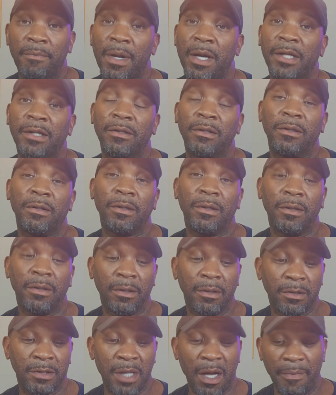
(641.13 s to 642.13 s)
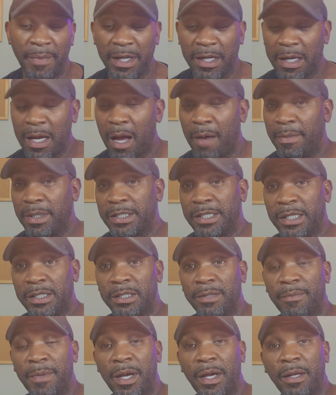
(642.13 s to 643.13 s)
Man, tell me in the comment
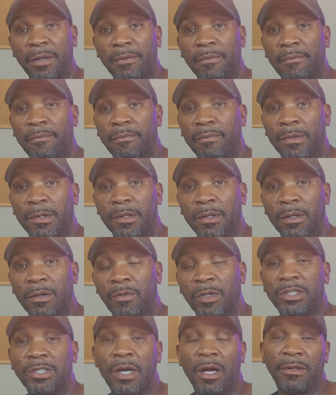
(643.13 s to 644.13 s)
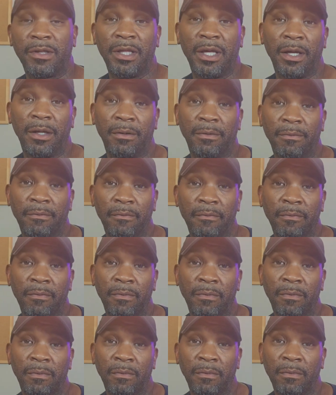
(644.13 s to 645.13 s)
section, man, what y'all think?
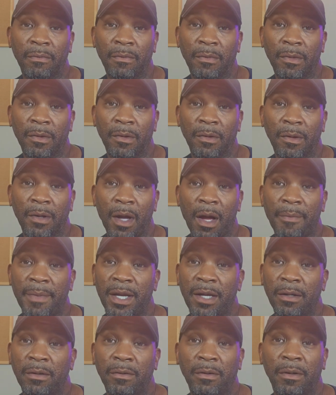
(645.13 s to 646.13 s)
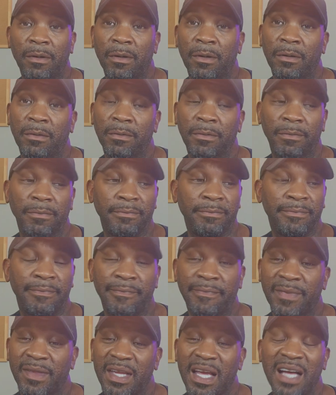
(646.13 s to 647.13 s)
I mean,
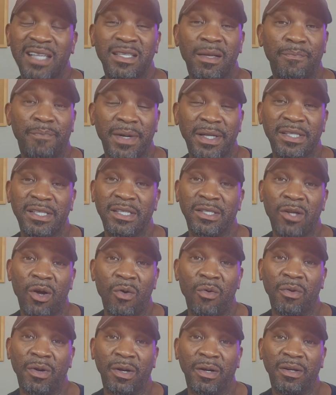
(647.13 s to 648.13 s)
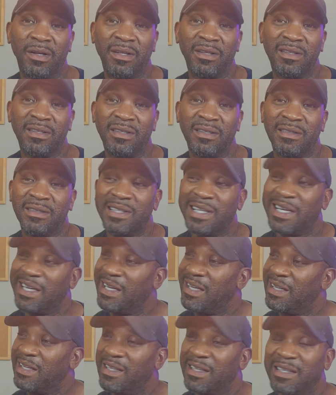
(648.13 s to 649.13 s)
as a business owner,
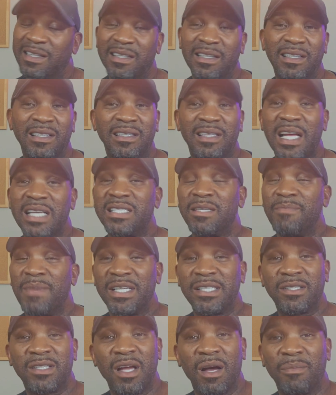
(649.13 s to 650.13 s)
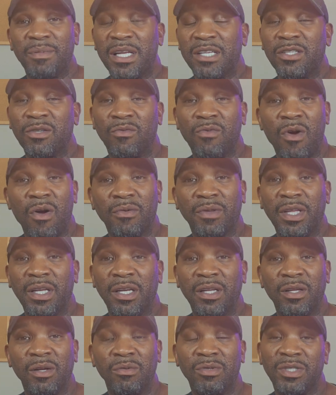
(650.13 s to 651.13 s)
that's messed up. That's the wrong thing
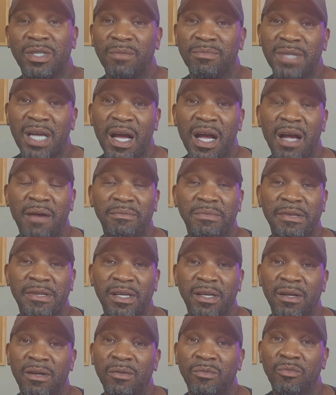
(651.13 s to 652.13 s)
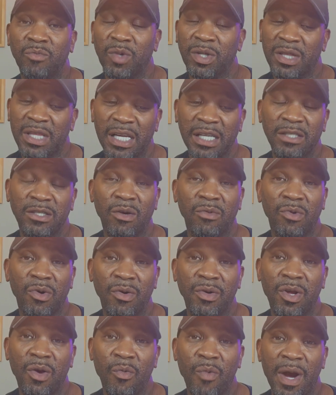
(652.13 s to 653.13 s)
to do. Sometimes when things don't
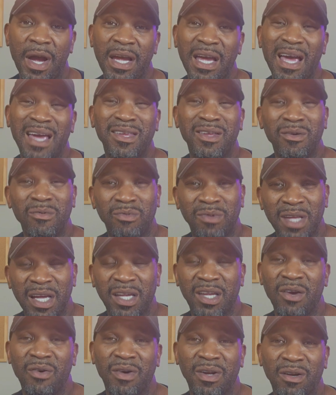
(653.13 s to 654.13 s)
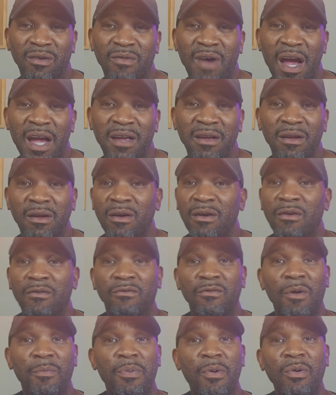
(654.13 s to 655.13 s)
go your way and you think you're in the right,
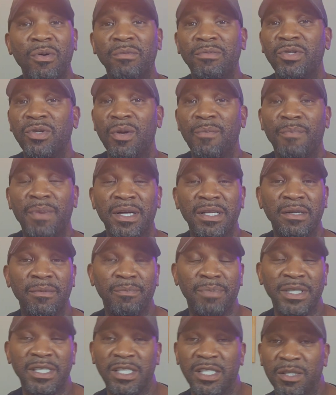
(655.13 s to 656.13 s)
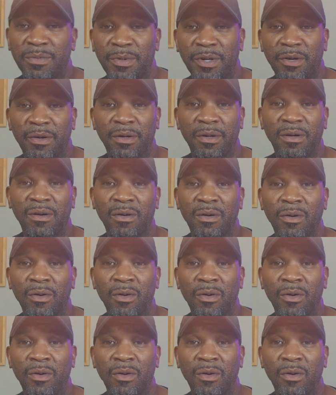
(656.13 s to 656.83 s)
report them to the Better Business Bureau.